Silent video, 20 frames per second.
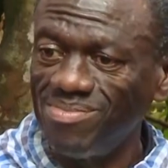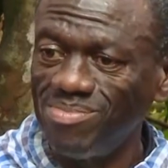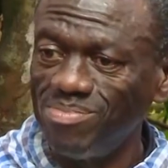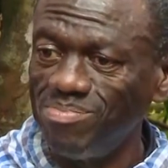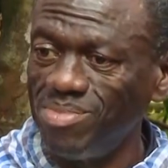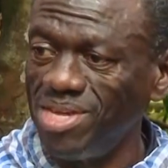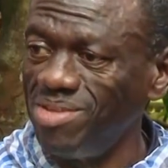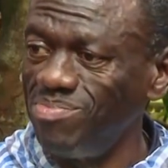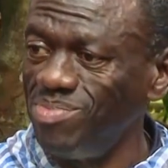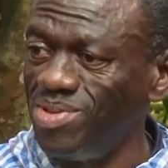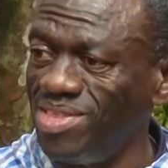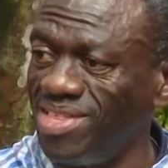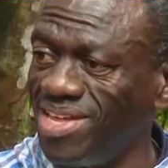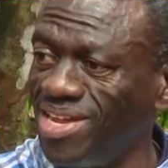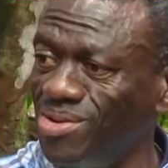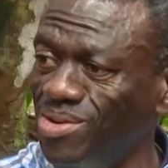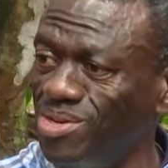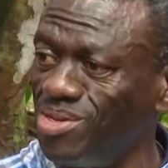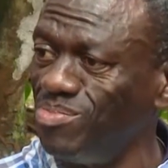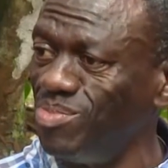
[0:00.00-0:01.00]
maybe the
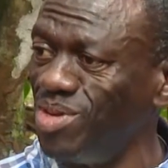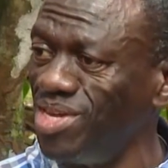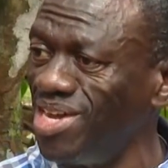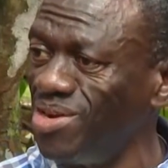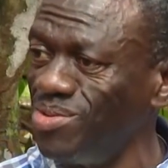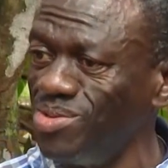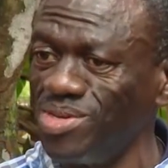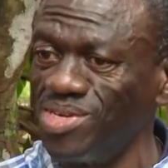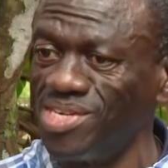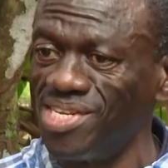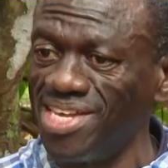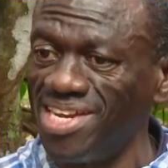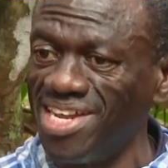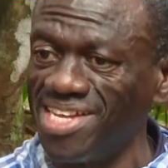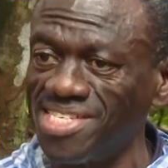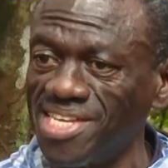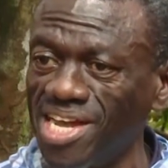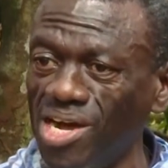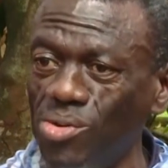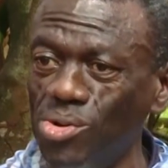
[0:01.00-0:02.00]
Lord Mayor will tell
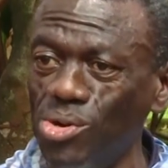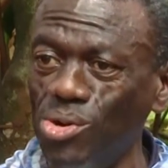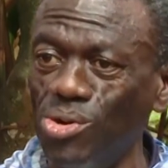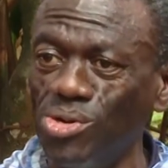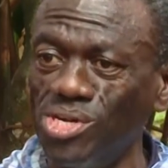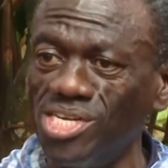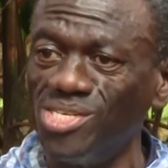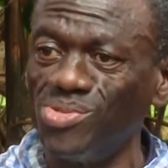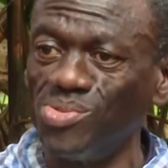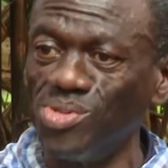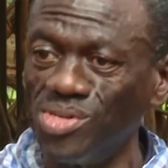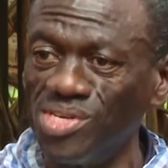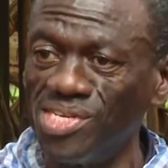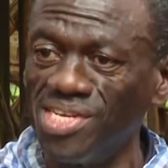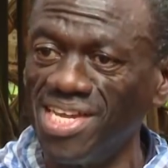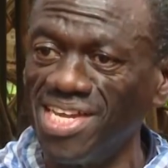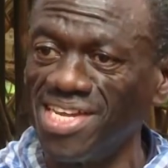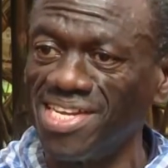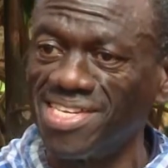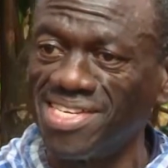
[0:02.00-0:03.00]
us how long it will
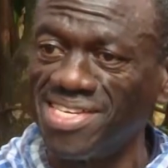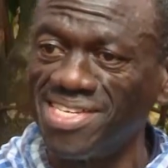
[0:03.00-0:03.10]
take